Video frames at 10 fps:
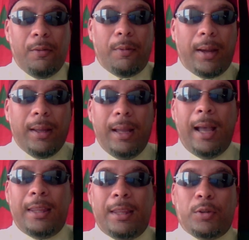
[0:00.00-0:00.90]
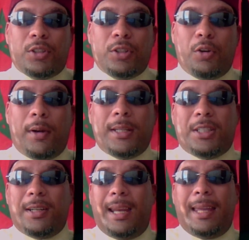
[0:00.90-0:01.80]
right? And then what you're doing
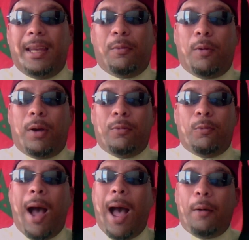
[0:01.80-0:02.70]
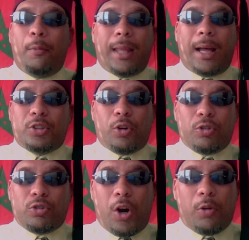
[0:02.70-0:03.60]
is you're letting it run wild without your
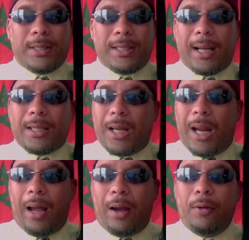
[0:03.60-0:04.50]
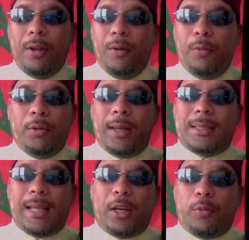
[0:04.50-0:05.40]
control, just like a child. You let
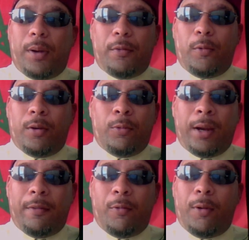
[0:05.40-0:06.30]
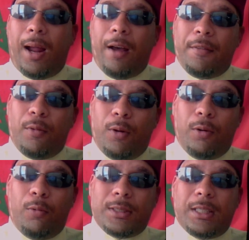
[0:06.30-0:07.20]
a child do whatever it wants, whenever it wants, however it
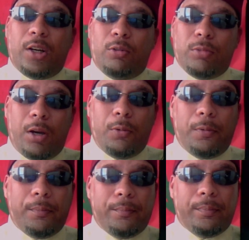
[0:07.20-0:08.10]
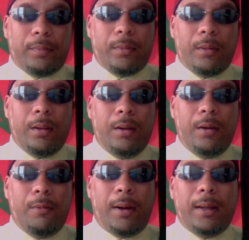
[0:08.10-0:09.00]
wants, what's it going to do,
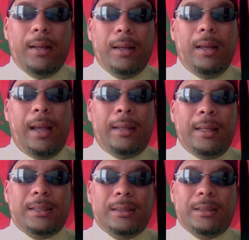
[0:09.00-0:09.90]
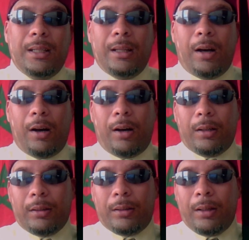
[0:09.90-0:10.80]
right? And this is,
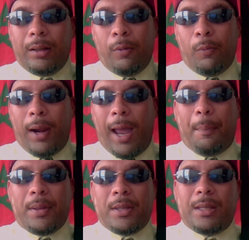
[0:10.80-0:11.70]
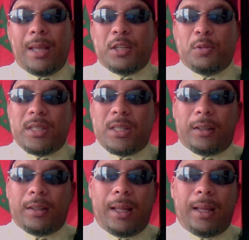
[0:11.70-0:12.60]
and what happens as a
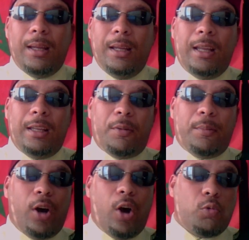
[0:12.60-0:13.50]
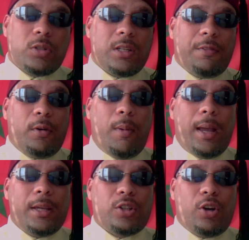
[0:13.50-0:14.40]
result of that is from your own sinful
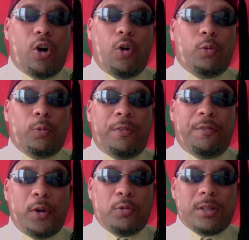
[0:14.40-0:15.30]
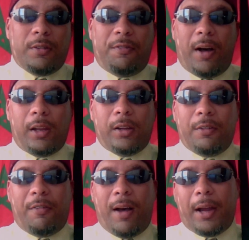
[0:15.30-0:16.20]
ways, your own refusing to follow your
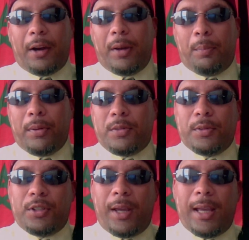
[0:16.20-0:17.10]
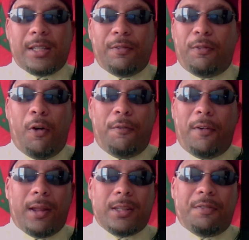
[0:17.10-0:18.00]
divine creative principles, your ancient
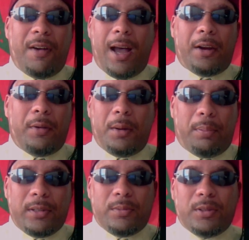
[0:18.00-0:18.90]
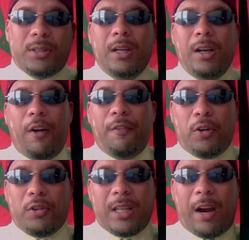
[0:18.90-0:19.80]
forefathers' divine creative principles of
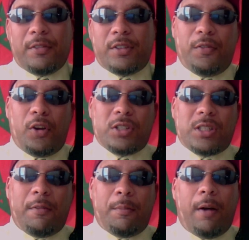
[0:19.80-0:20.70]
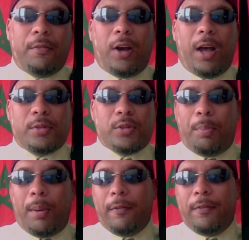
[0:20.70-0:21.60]
your sovereignty, of your sovereign power, of your
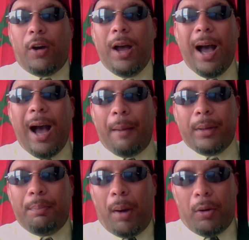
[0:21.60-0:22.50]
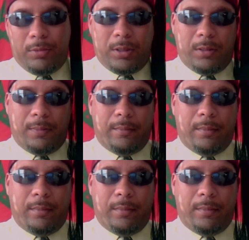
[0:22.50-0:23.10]
absolute power, of your omnipotence